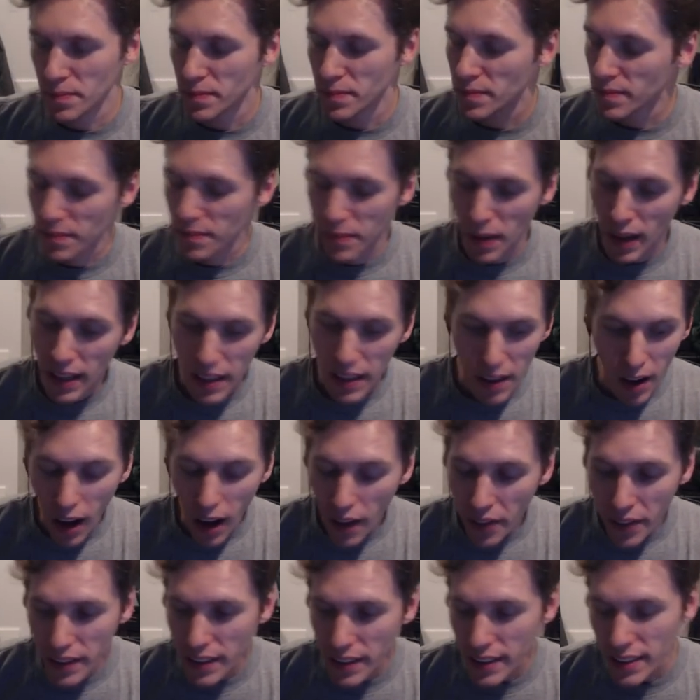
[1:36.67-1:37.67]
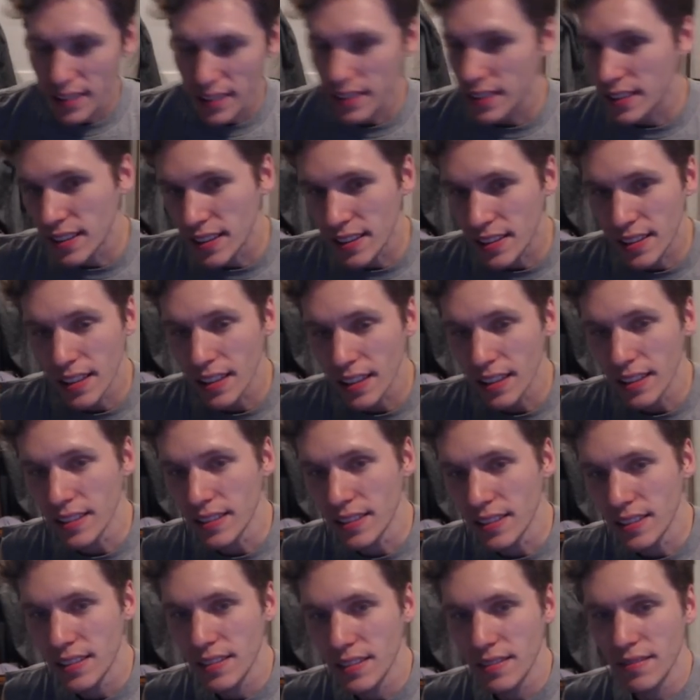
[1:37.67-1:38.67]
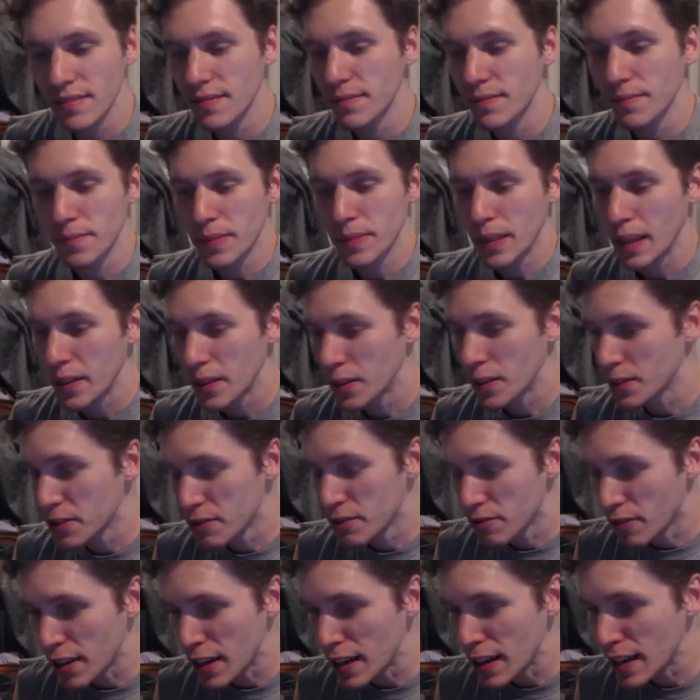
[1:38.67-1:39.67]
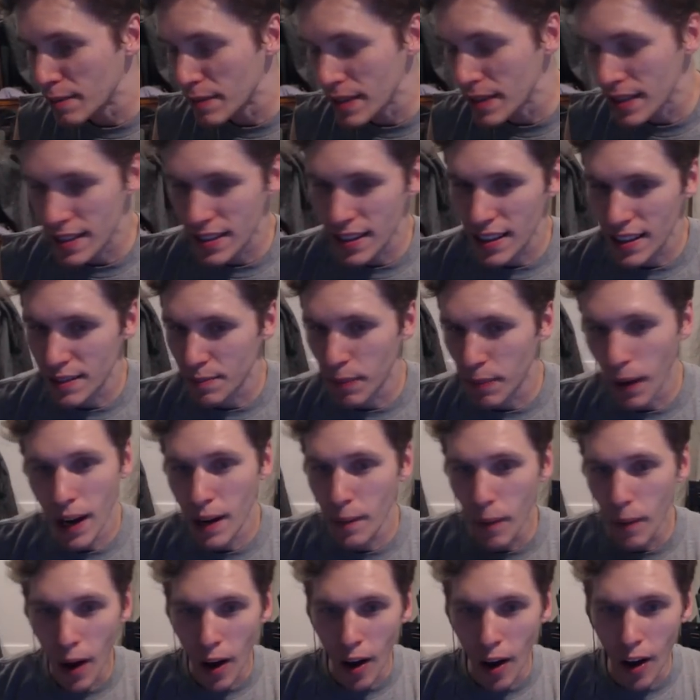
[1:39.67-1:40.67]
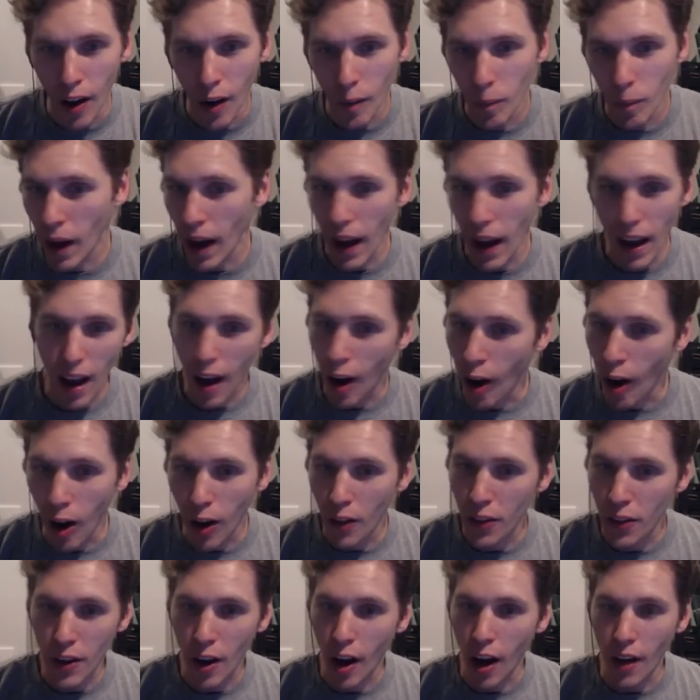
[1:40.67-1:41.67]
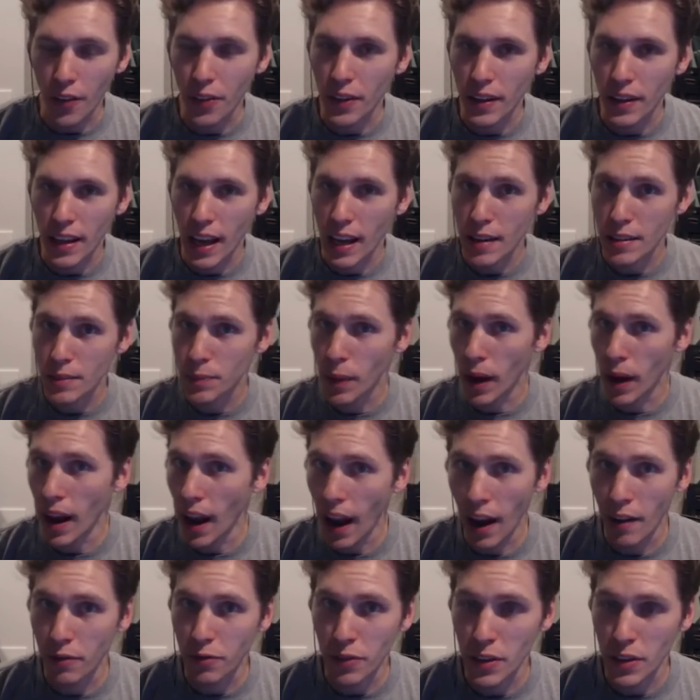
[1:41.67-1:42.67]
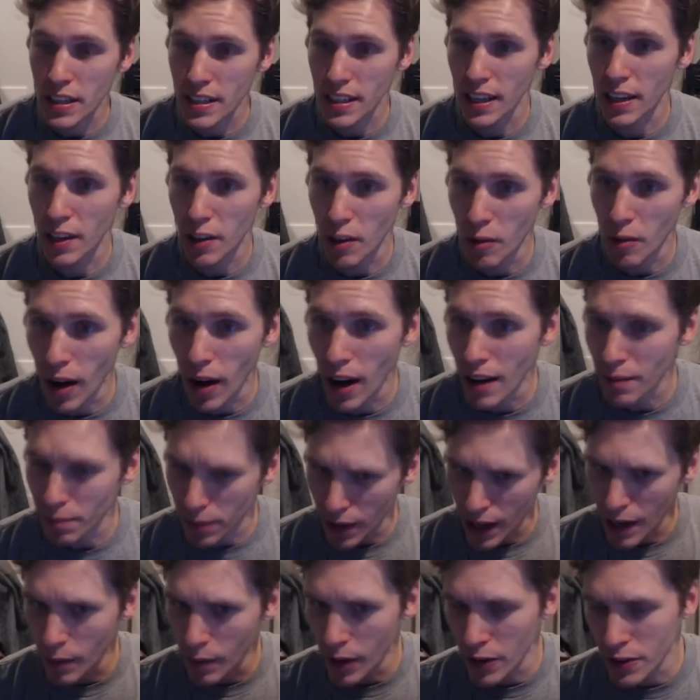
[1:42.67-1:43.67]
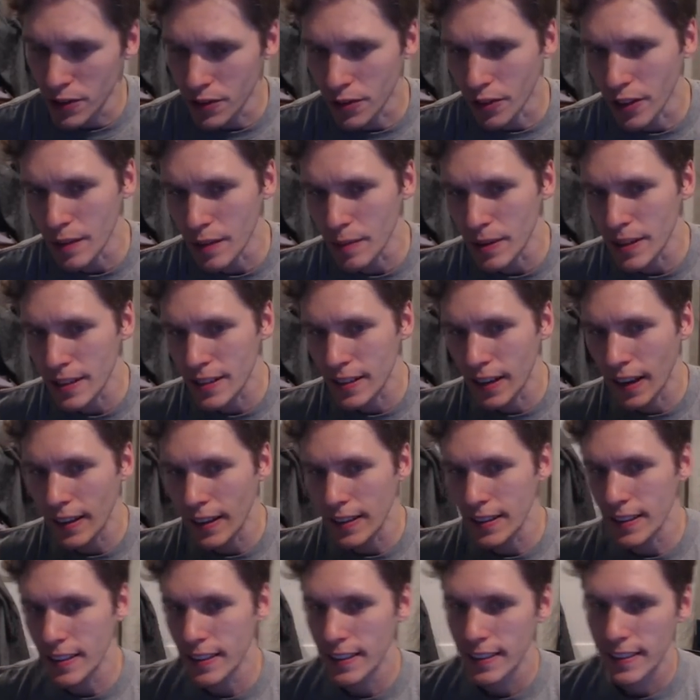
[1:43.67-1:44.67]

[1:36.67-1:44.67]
Buy Gothic, he says. Played on stream, he says. Buy them all. Buy all the Gothic games. Buy every single one. Play them on stream, he says.